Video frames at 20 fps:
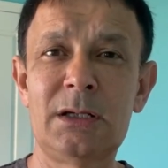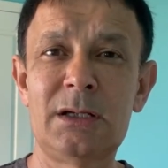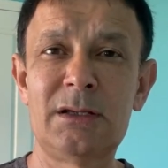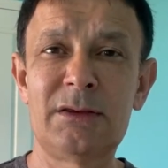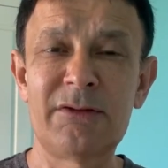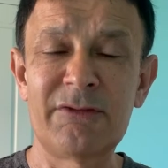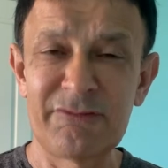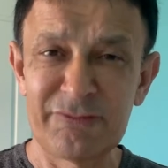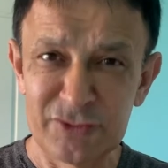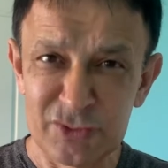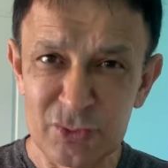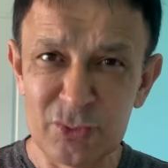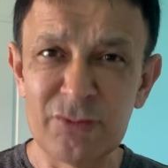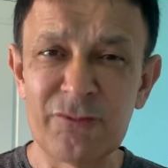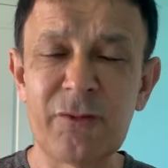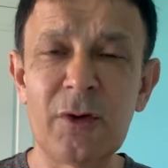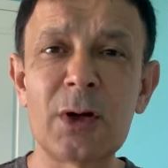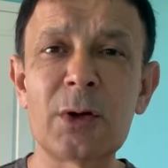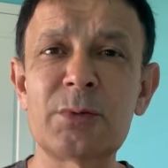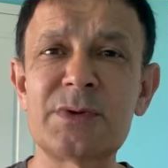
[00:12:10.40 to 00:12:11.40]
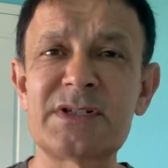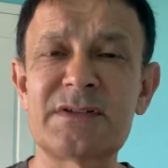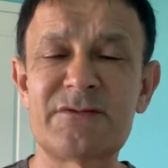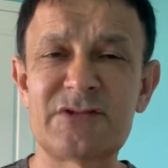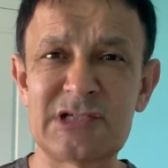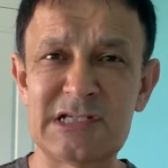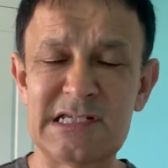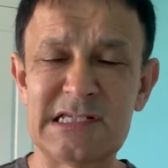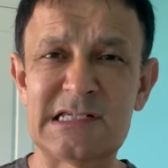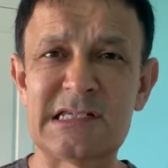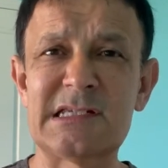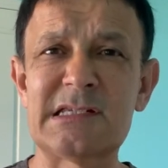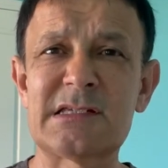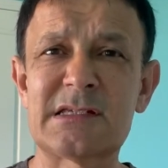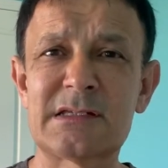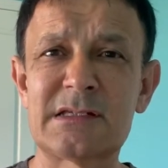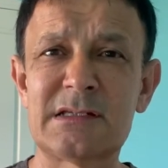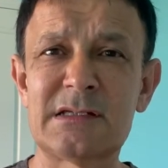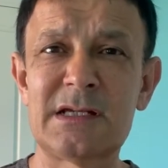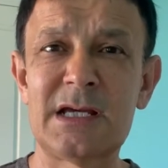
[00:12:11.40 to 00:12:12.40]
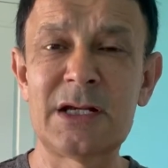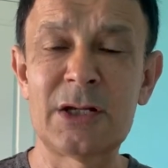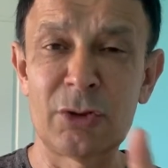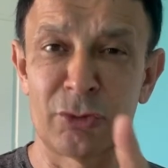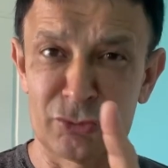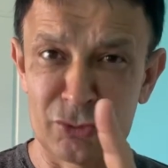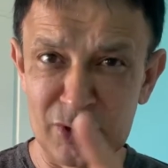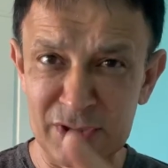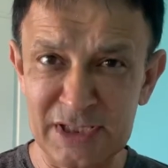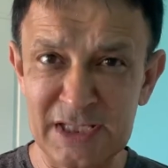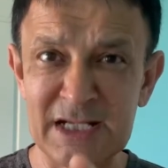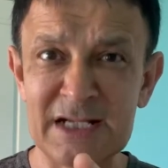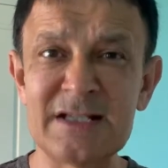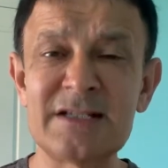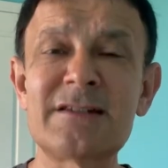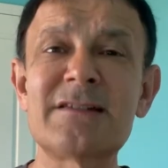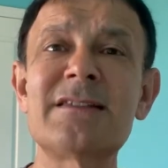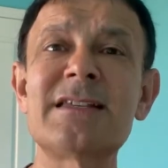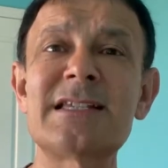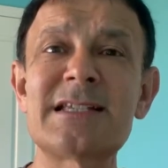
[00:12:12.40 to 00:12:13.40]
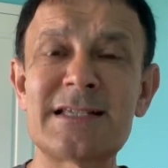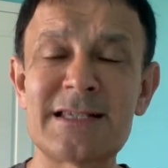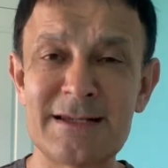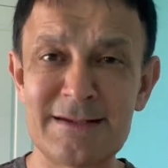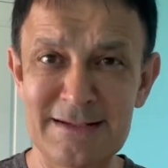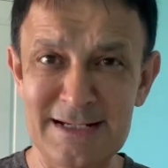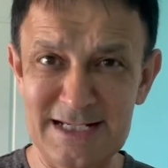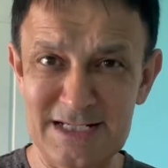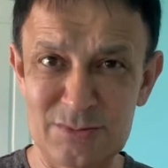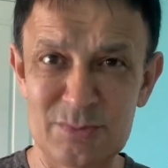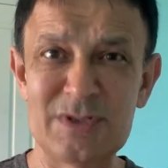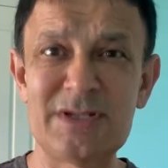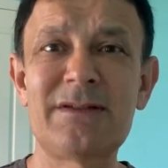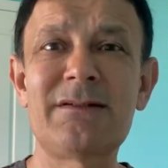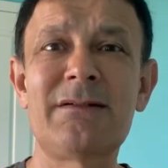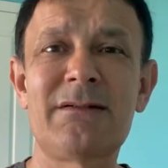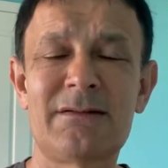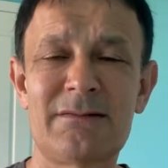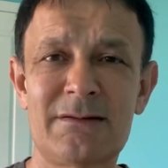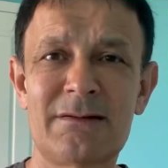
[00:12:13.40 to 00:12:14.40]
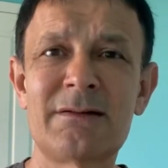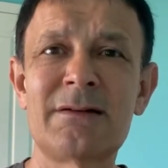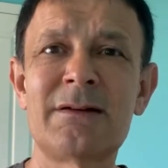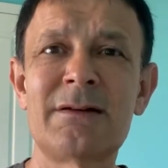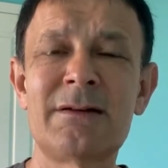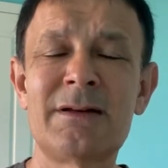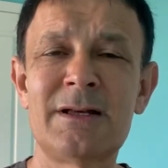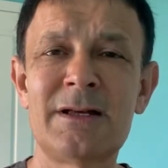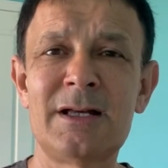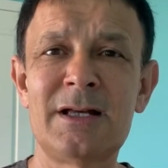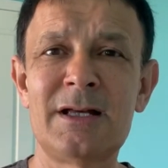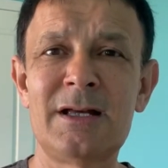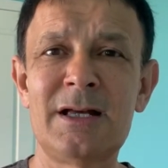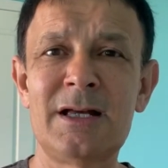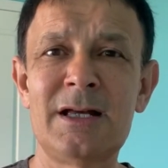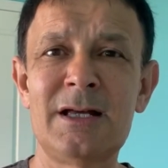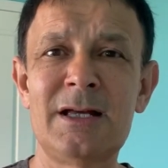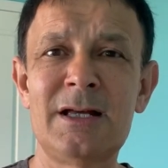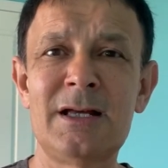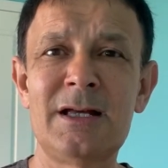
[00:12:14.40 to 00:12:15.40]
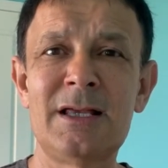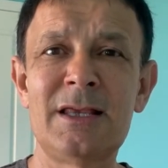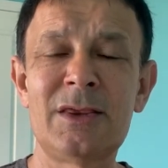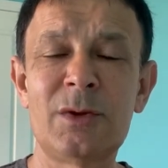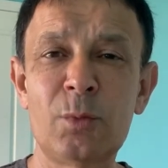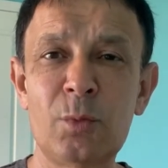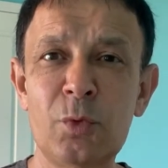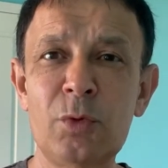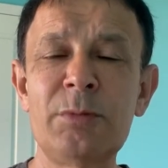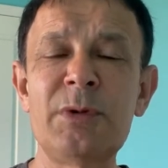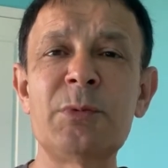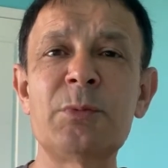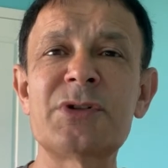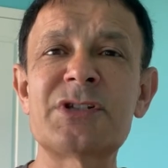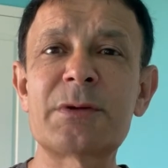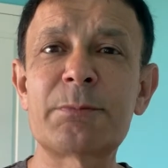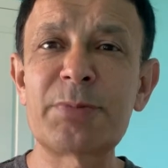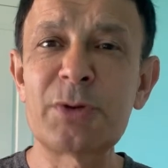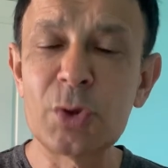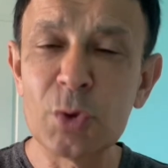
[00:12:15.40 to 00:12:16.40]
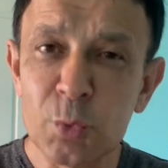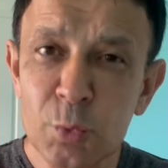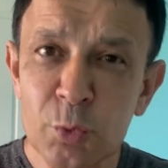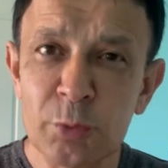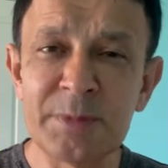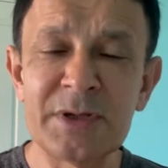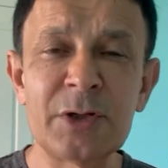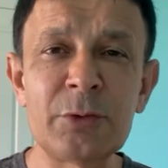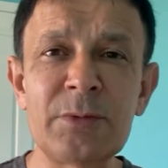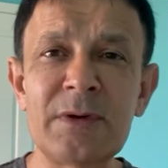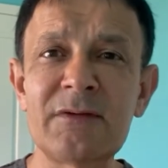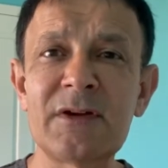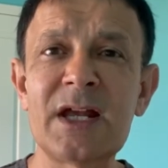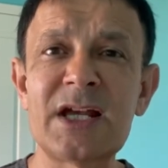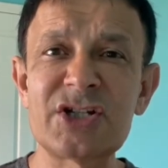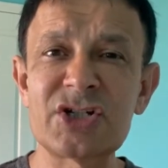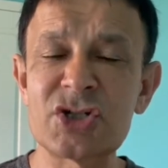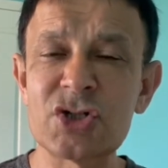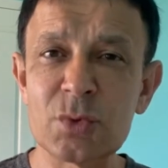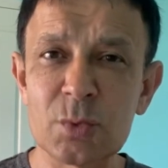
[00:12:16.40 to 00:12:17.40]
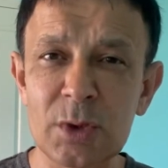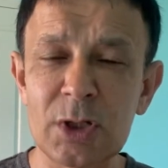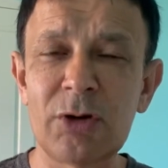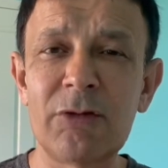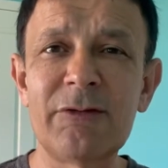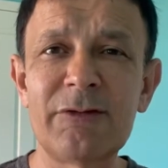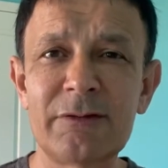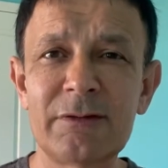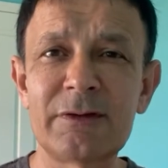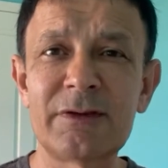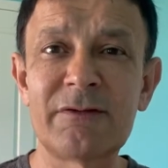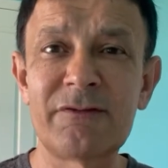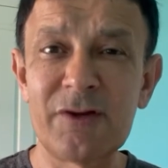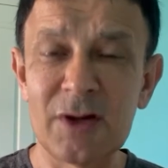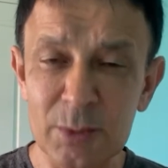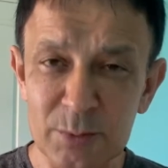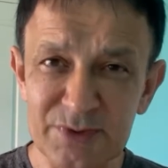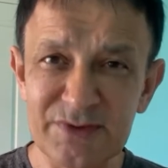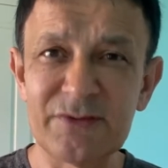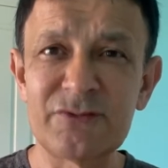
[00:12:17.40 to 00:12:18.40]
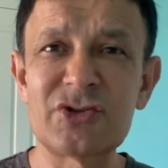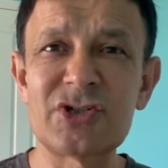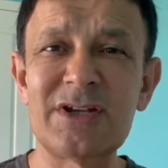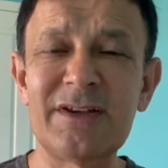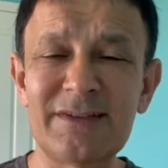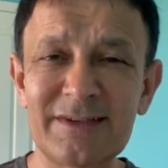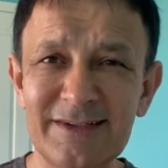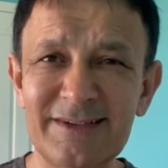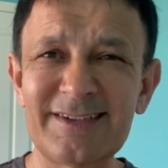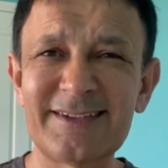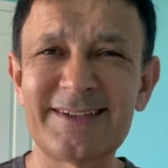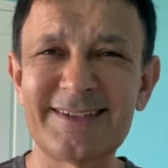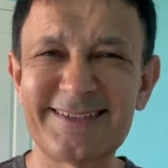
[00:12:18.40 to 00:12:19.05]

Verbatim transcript: The true followers of Jesus and I'm going to get into this next week. The woman was a pure woman in Revelation 12, the followers of Jesus.